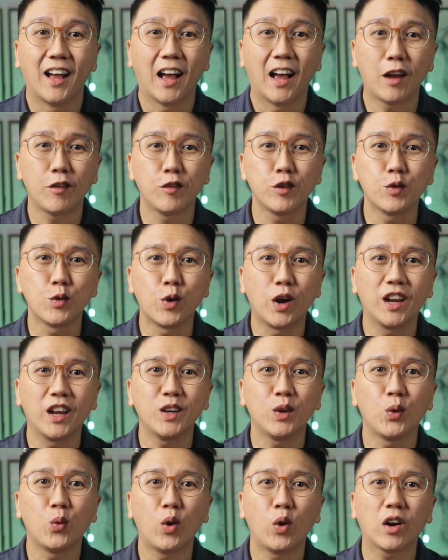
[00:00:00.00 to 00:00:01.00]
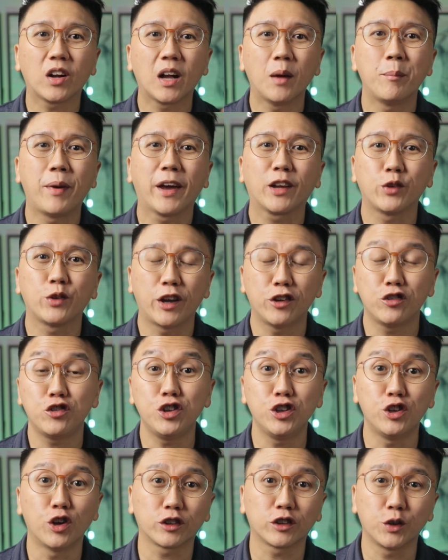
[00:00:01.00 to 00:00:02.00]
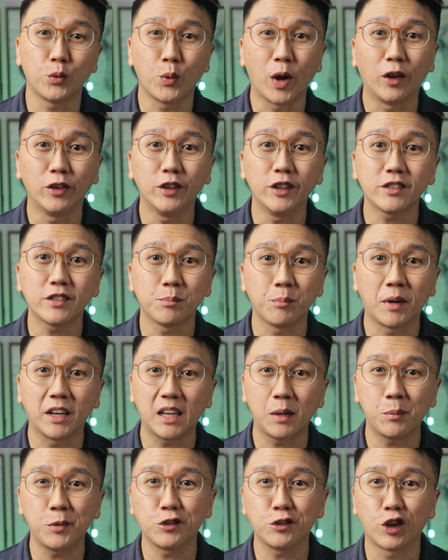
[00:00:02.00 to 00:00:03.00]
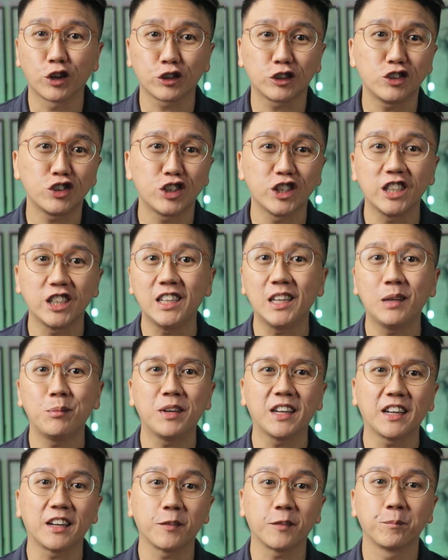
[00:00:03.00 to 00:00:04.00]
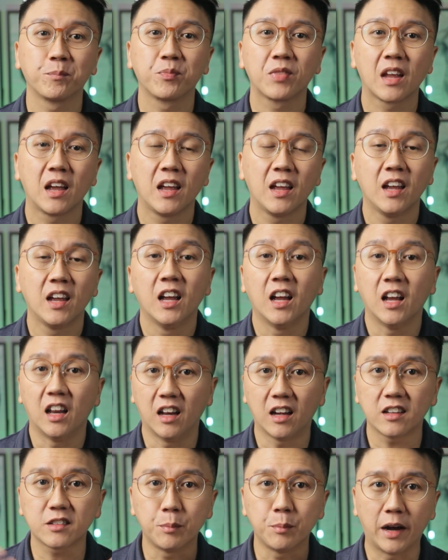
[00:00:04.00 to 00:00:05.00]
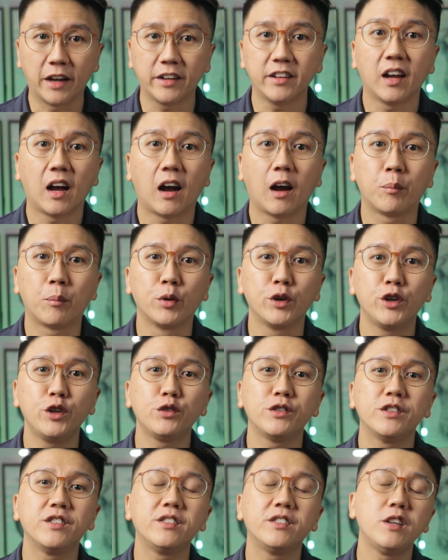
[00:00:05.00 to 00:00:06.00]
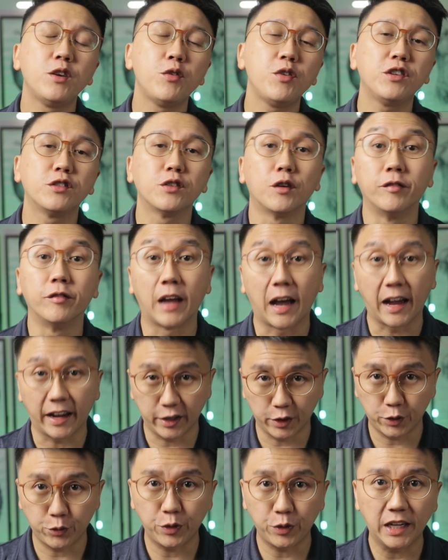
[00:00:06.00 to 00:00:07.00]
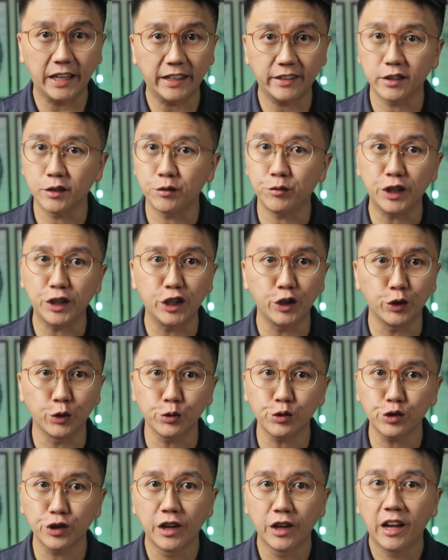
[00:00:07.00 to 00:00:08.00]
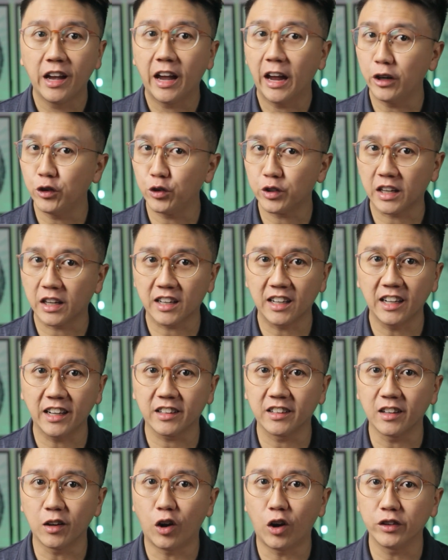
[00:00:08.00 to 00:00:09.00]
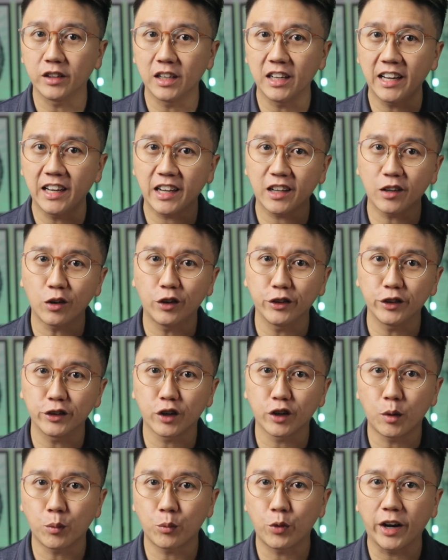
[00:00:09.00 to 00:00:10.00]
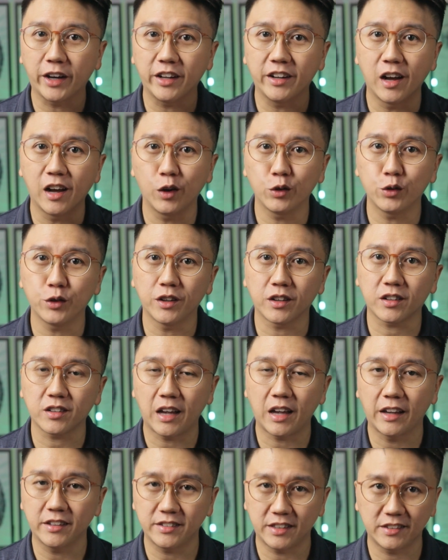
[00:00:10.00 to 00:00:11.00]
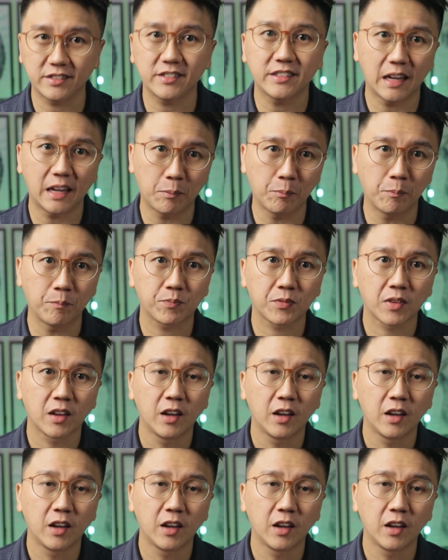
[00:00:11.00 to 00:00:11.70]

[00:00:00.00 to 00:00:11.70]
Hi everyone, welcome back to SG Dr. Wellness. My name is Dr. Chen Yiming. Last month, I produced a series of diet-related videos and you can click on the link on the top right now to access them.